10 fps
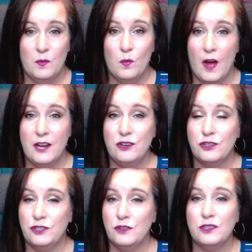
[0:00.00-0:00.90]
One, your
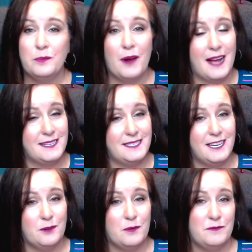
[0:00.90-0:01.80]
students are
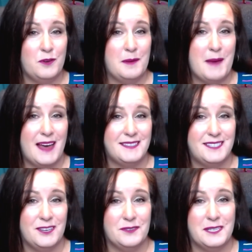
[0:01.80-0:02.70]
practicing and reviewing math
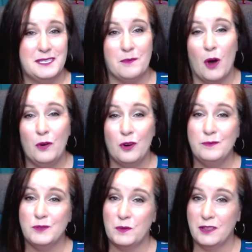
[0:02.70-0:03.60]
skills in small
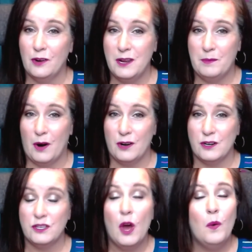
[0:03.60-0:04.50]
groups or with learning
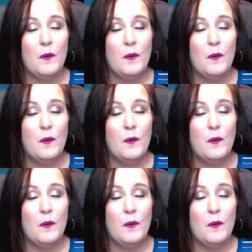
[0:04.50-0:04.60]
partners